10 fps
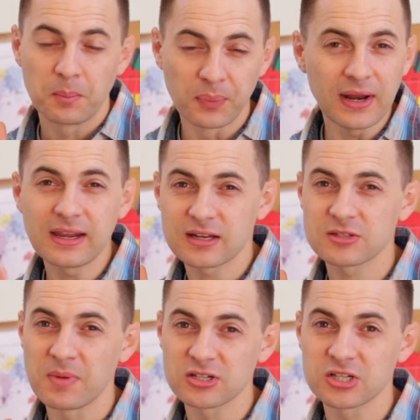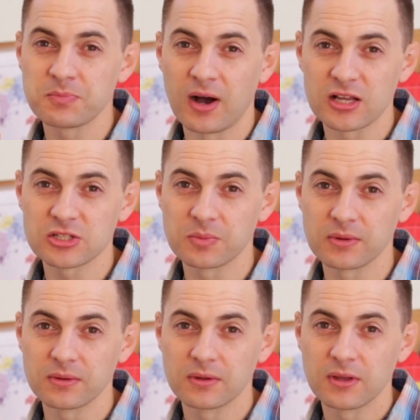Break it as much as possible.
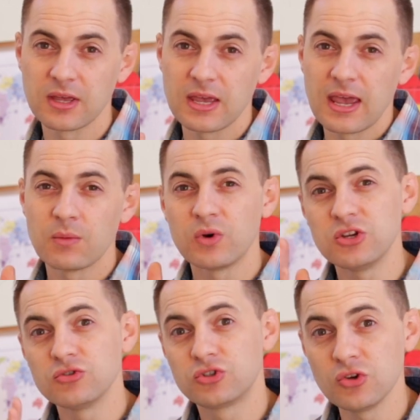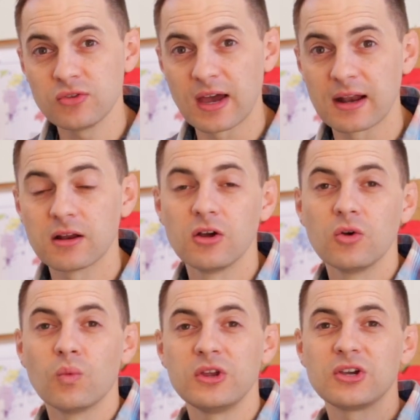And when you do that,
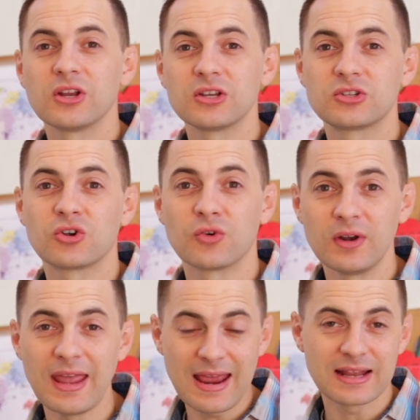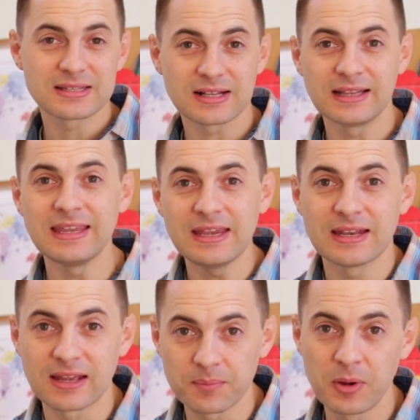what you're going to create is lean
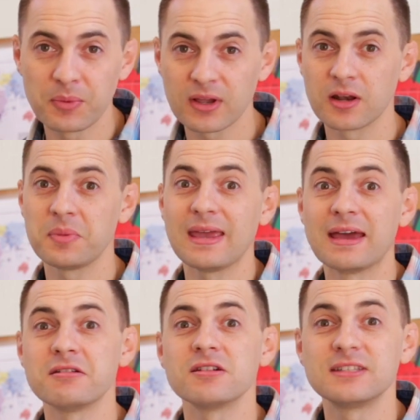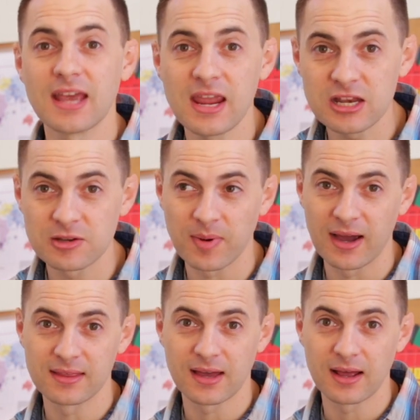in. People are going to be entertained
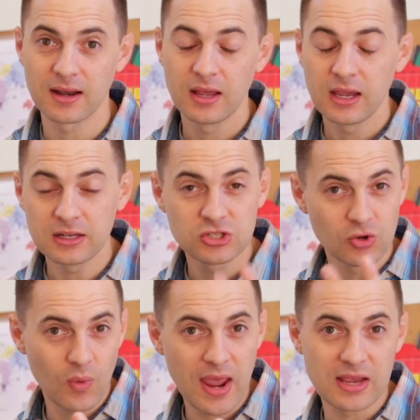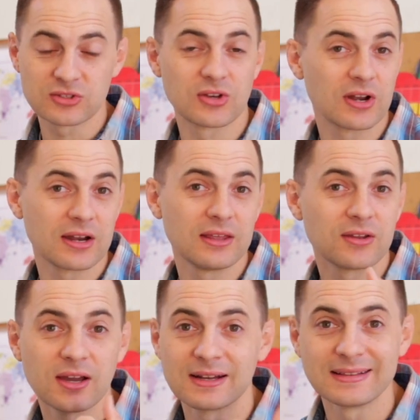by that in two ways. They're
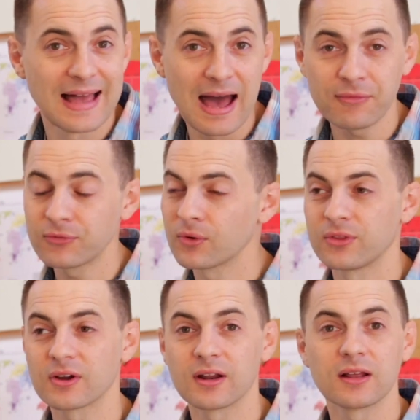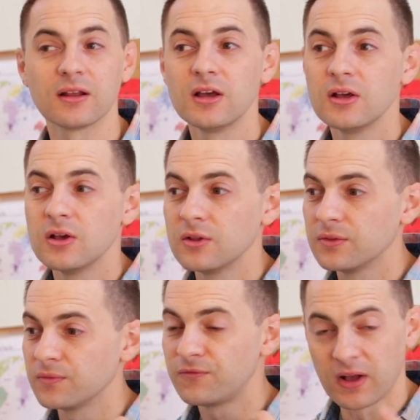either going to laugh or they're going
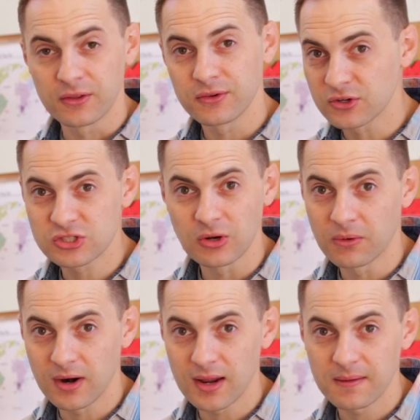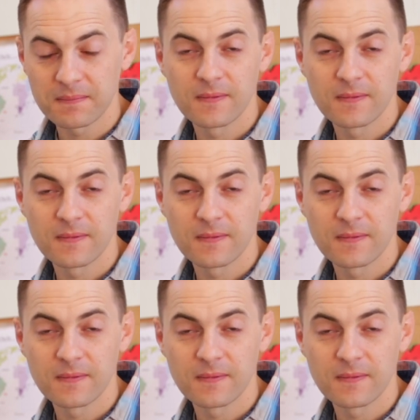to follow your story.